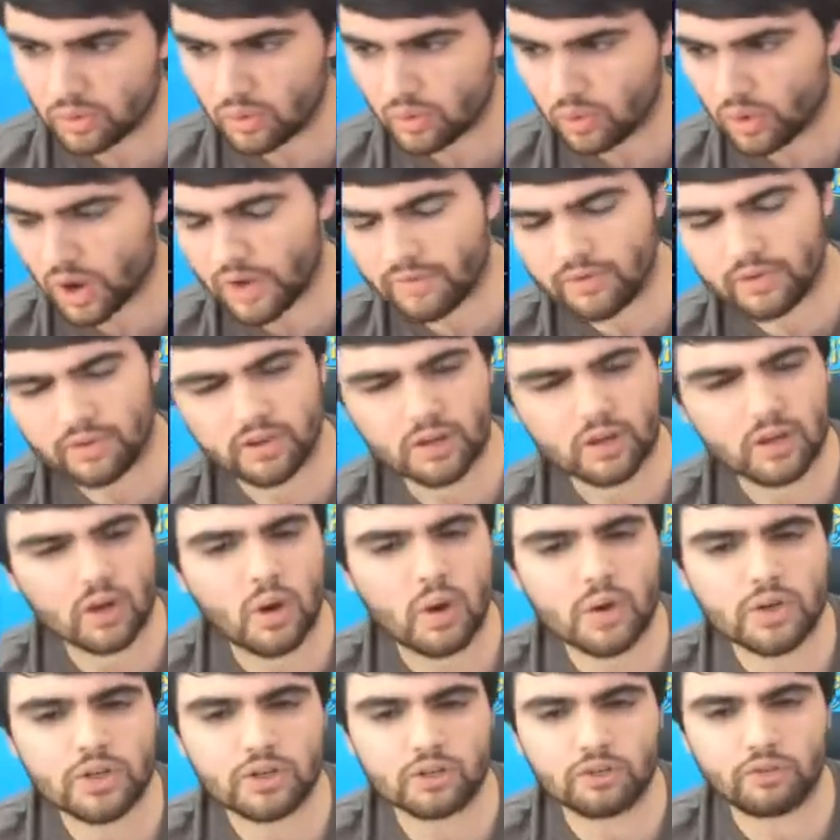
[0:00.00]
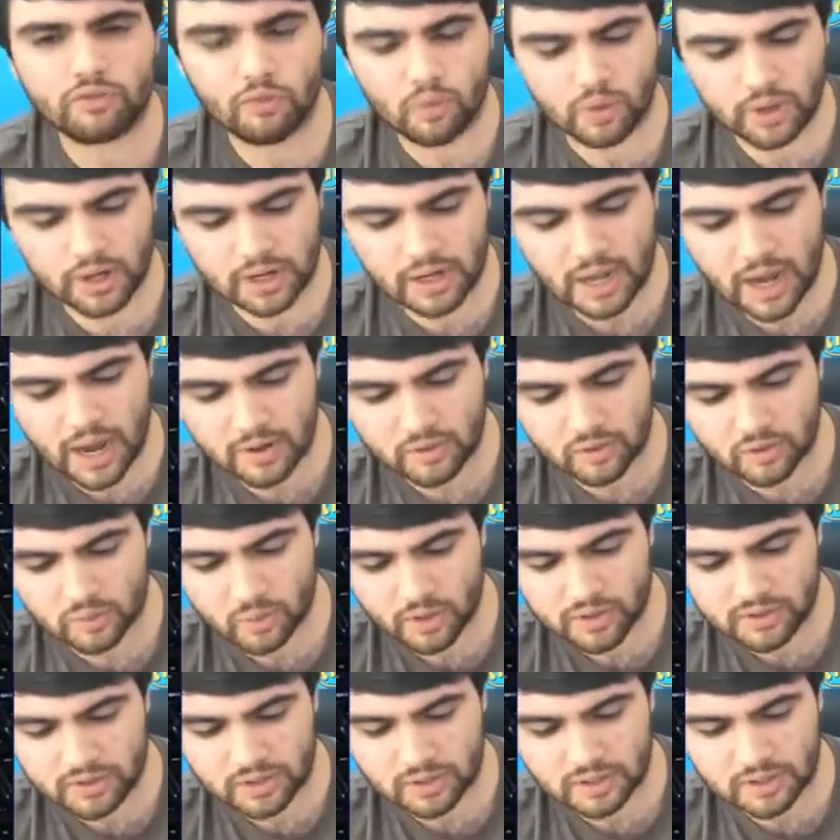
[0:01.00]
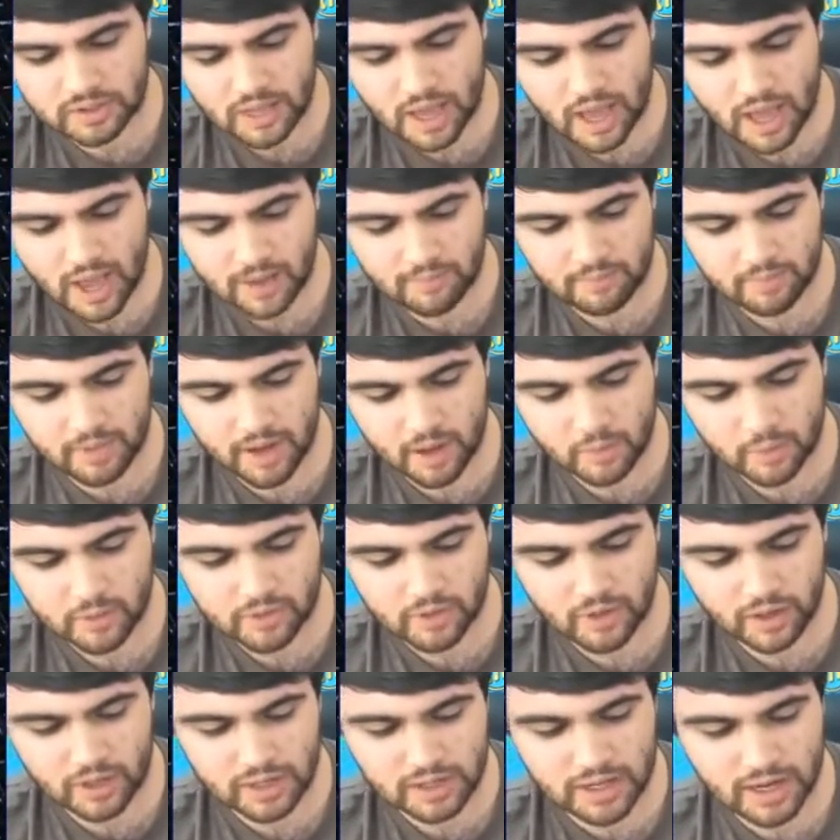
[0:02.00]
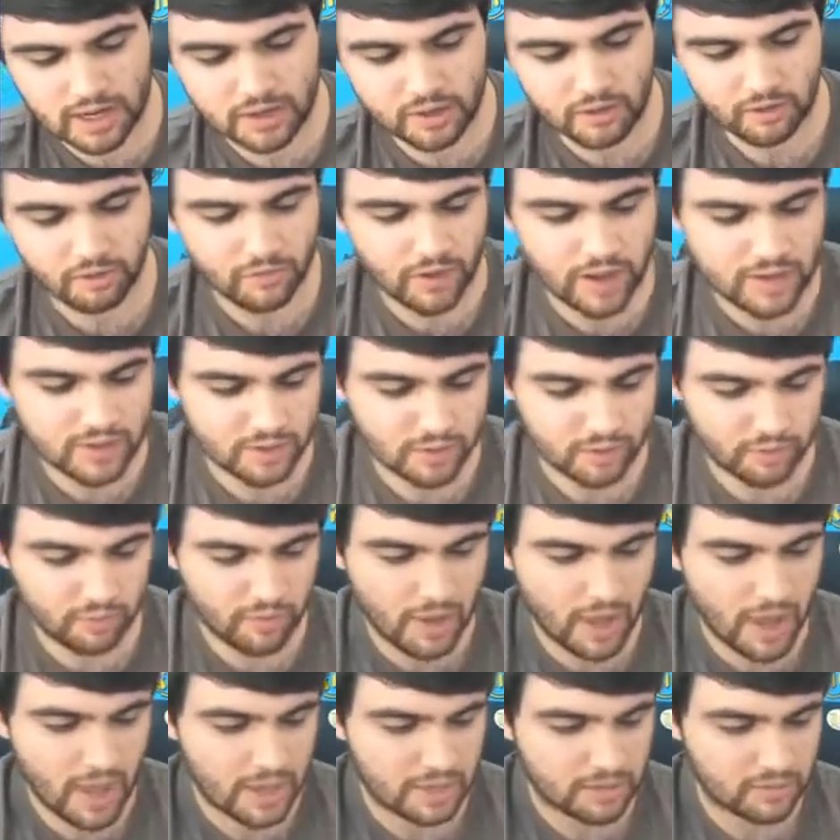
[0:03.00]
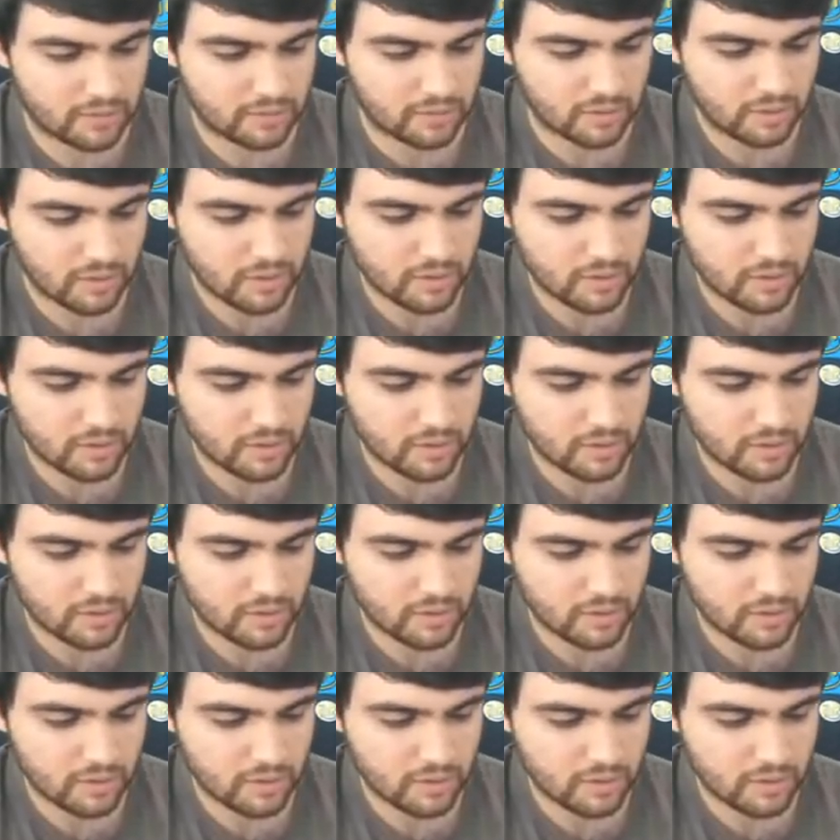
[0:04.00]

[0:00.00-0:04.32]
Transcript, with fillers: whoever the coach of the 49ers was at the time there was looking at a defensive end.